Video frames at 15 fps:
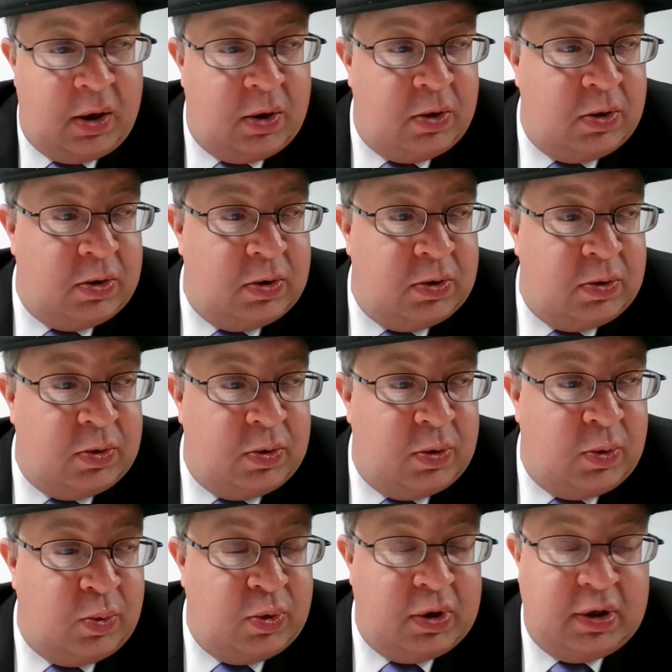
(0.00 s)
Or
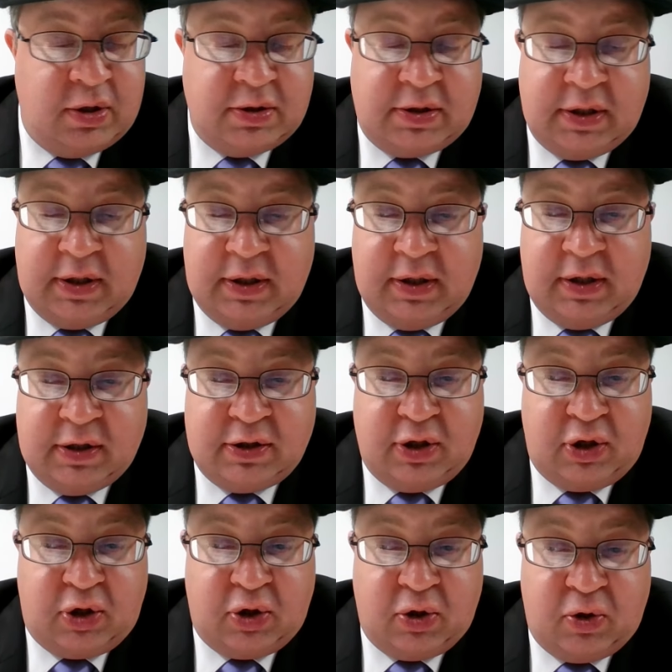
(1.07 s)
would you say it's
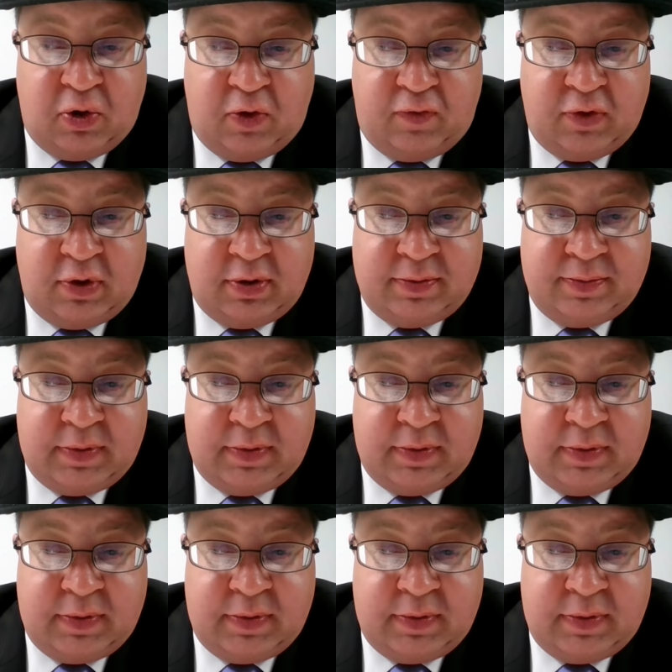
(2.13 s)
Jehovah?